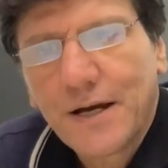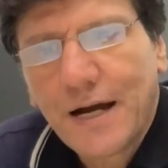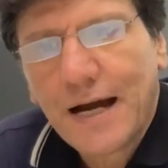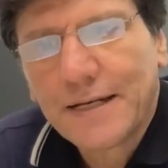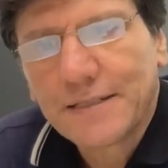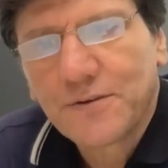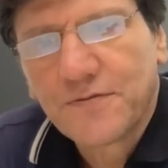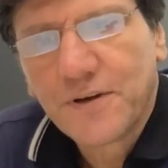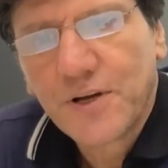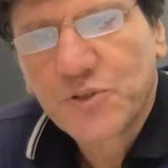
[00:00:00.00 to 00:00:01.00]
and it
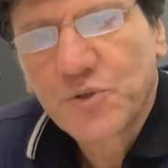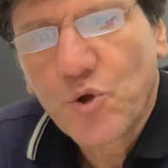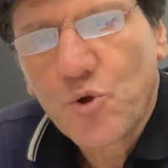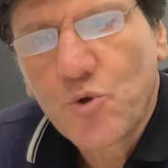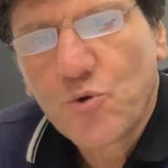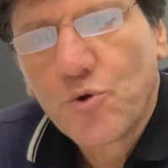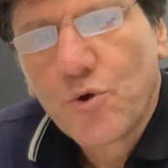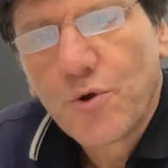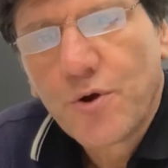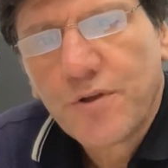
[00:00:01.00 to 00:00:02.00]
refers to
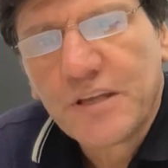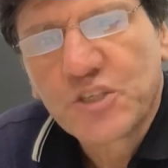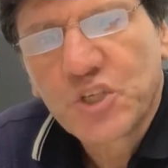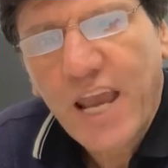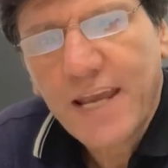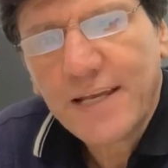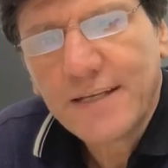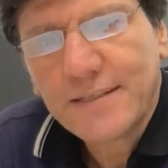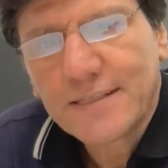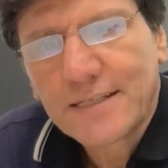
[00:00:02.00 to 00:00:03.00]
the
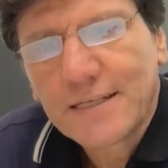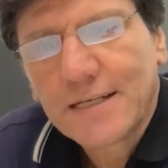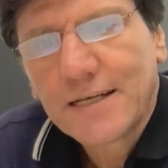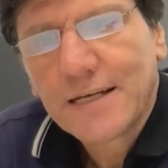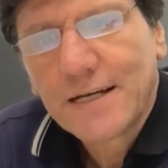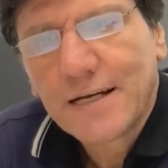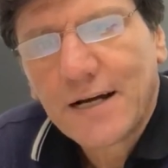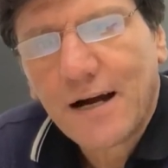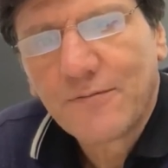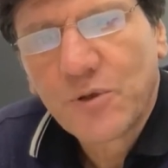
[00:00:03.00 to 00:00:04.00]
chains
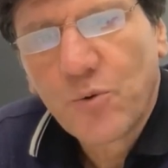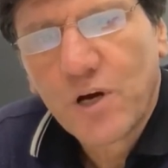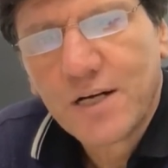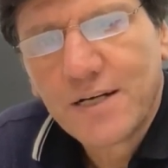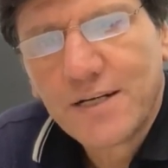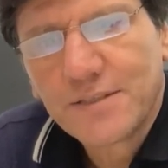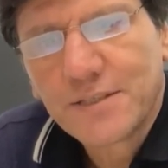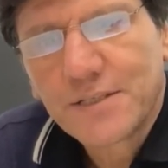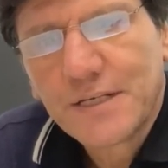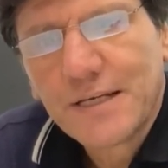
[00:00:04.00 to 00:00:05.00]
of the
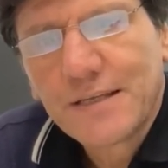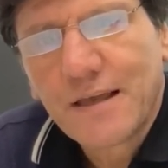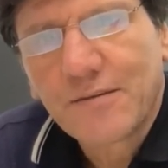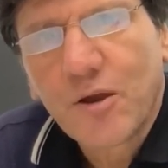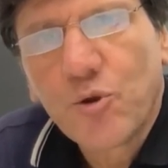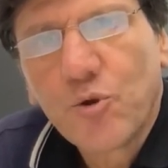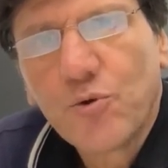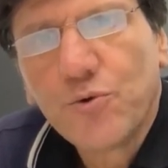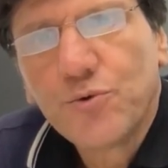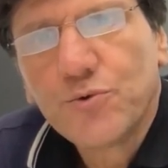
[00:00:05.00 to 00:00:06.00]
words that are
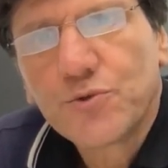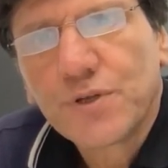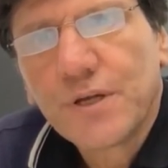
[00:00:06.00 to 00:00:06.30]
used